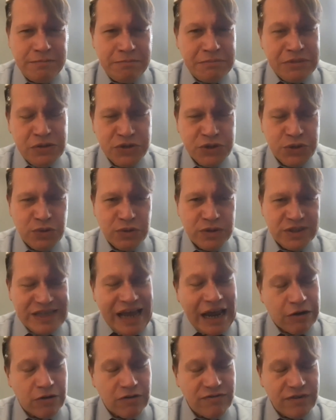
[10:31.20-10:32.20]
mutual
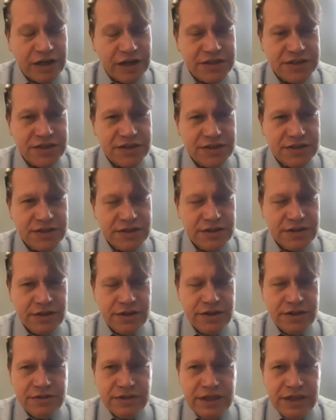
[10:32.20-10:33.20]
sacrifices
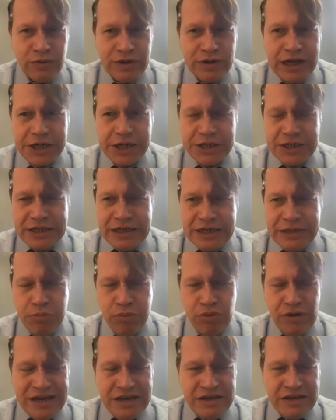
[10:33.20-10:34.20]
that would actually
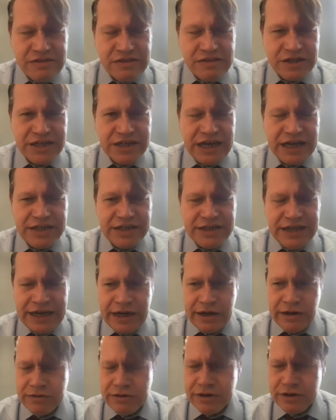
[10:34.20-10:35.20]
bring the debt
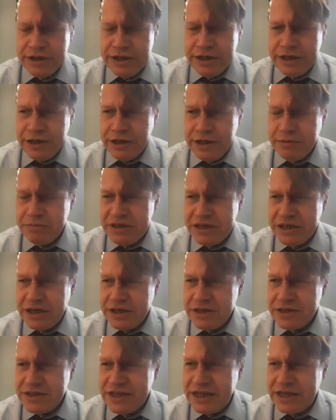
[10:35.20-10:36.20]
down,
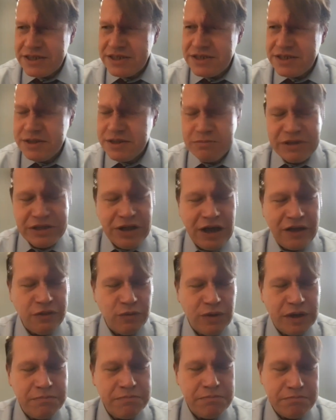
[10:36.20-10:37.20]
because that's simply not
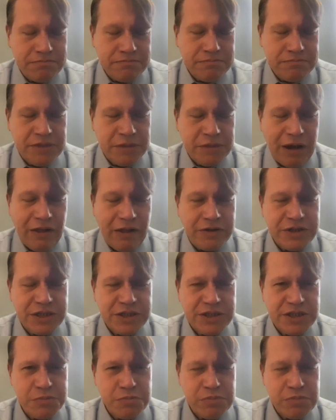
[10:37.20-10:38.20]
the way the
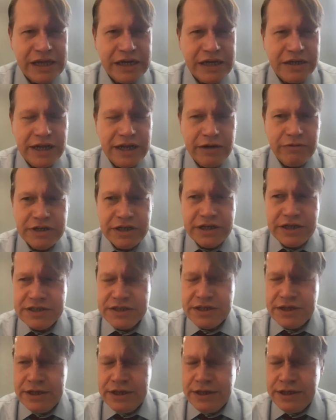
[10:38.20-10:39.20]
politics is played
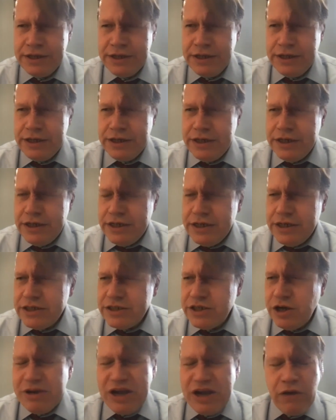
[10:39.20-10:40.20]
nowadays.
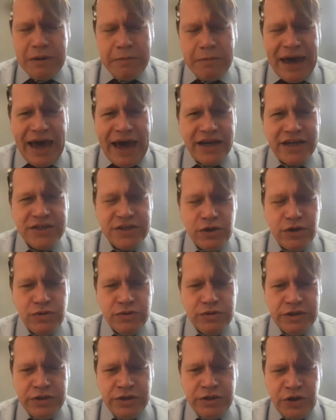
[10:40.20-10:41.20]
So, but going back,
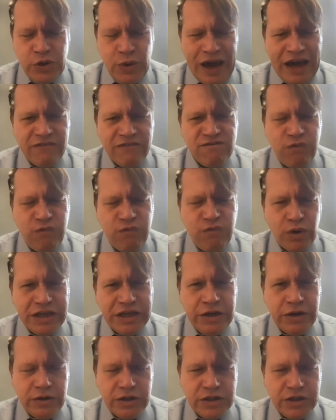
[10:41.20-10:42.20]
so, you know, you had 40
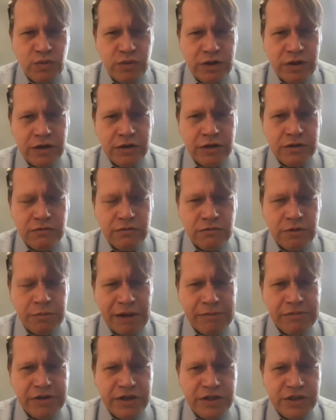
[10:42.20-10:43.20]
years where
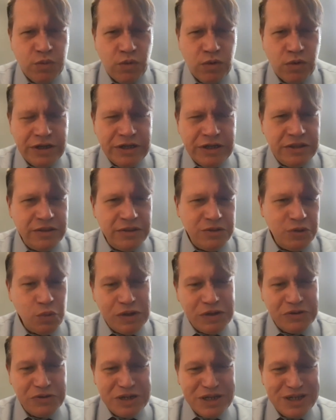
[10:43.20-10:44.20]
Republicans were in the
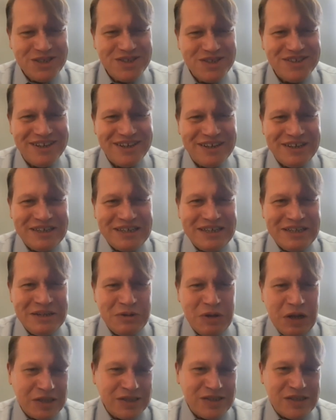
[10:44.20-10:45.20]
wilderness,
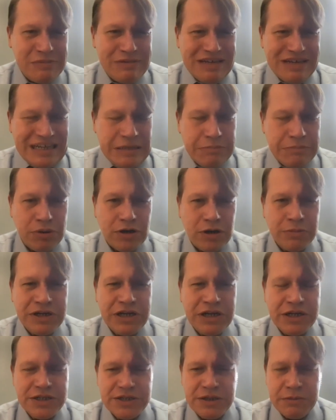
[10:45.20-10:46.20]
in a seemingly
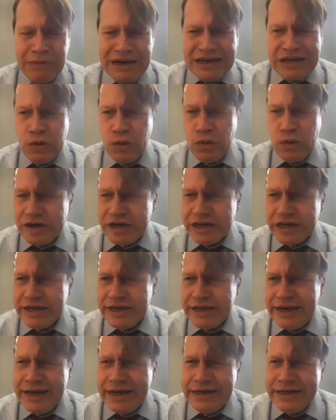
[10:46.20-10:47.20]
permanent
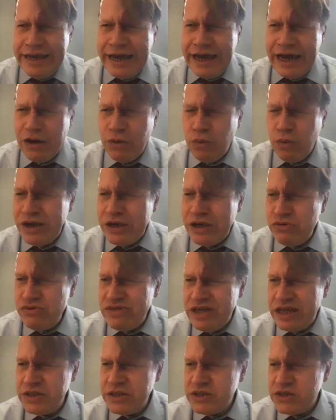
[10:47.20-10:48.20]
minority. And yeah, what you
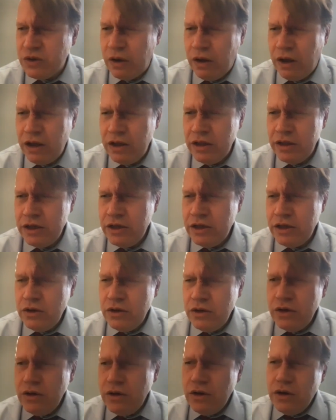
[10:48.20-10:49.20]
then saw,
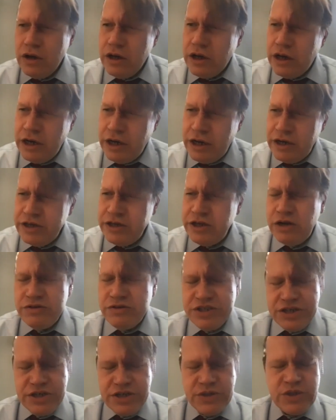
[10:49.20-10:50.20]
you know,
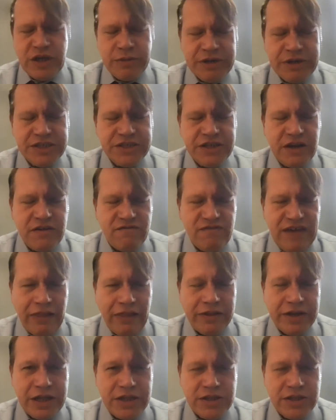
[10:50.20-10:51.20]
did to some extent
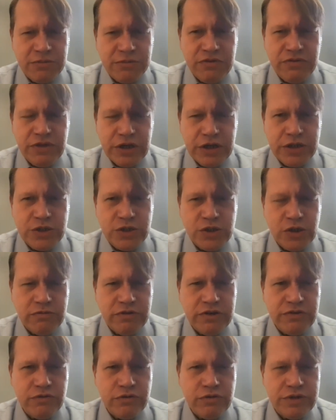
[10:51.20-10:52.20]
validate some of the
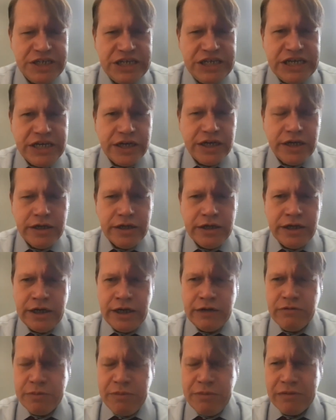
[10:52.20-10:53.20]
conservative critique.
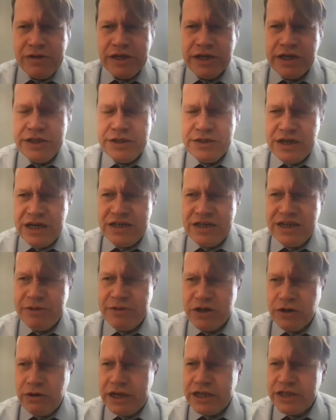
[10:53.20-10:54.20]
Republicans and
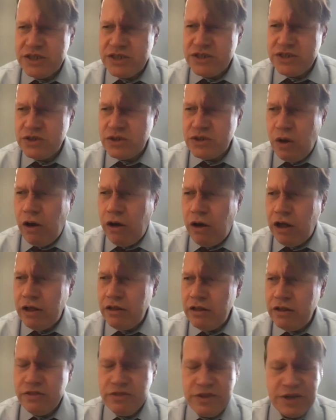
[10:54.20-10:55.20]
Democrats
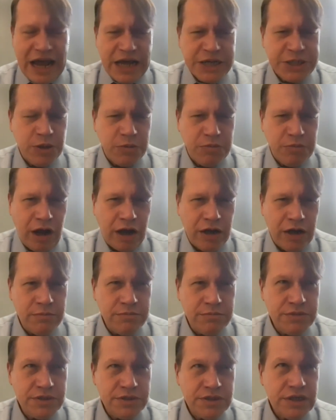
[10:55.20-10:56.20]
saw the national
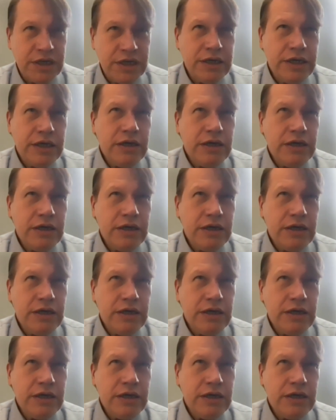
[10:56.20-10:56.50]
problems